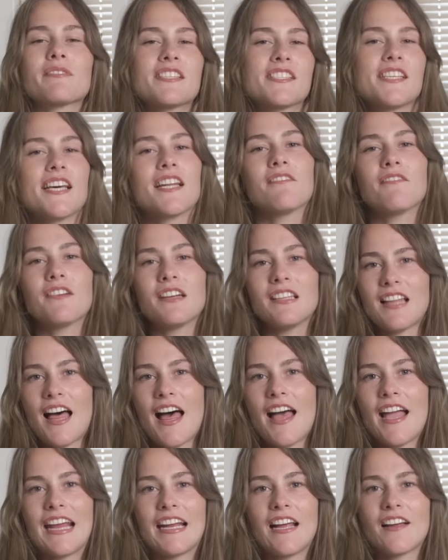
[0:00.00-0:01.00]
instead of
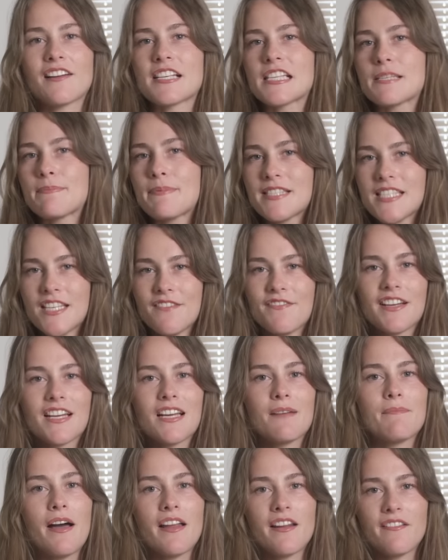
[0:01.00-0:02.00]
relying on a specific
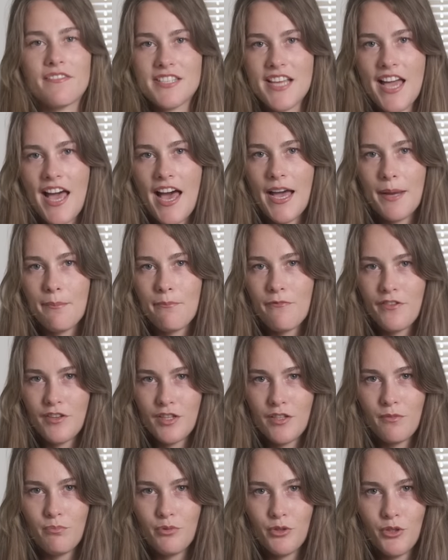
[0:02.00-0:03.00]
amount of time for
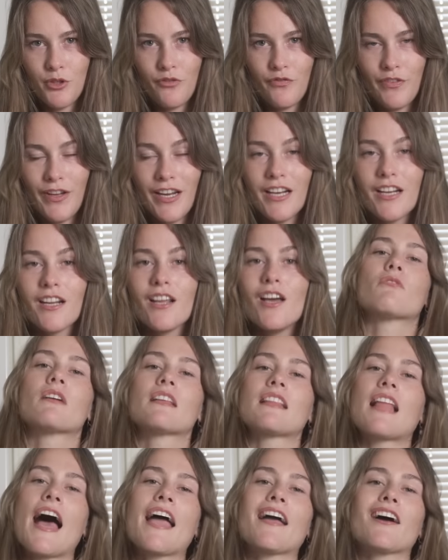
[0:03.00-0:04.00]
the proofing,
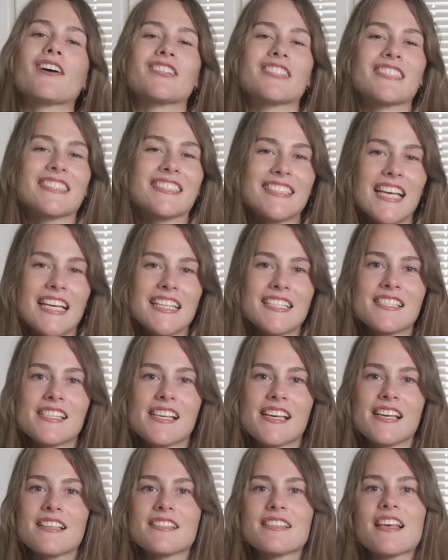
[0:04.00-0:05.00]
rely on your
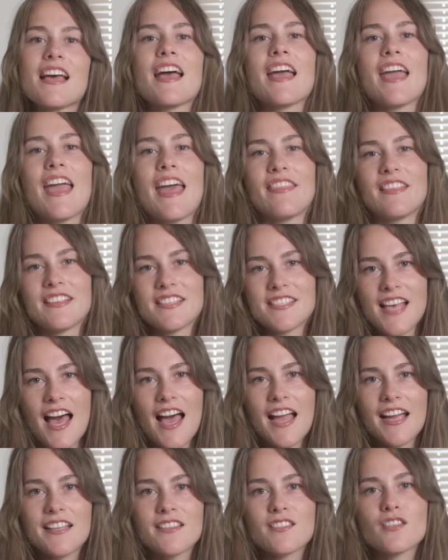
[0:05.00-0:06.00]
senses and the
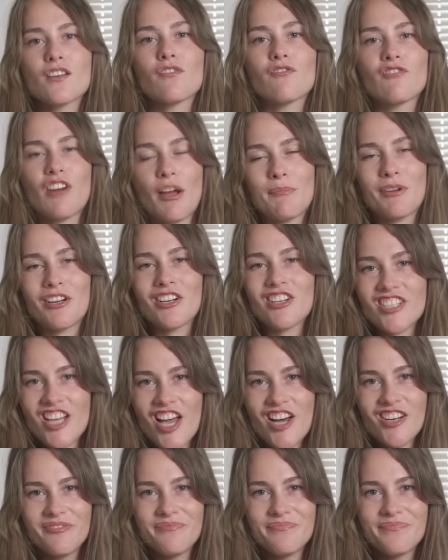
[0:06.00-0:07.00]
signs from your
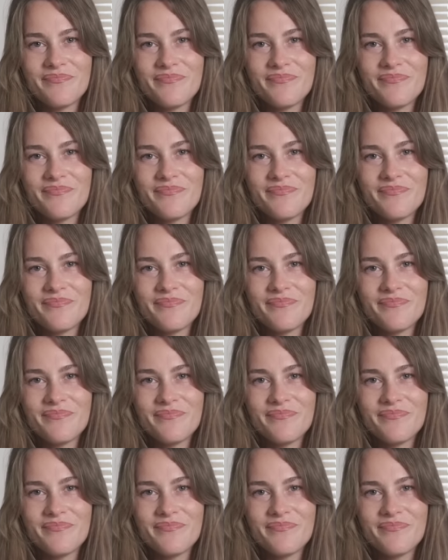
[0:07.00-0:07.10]
dough.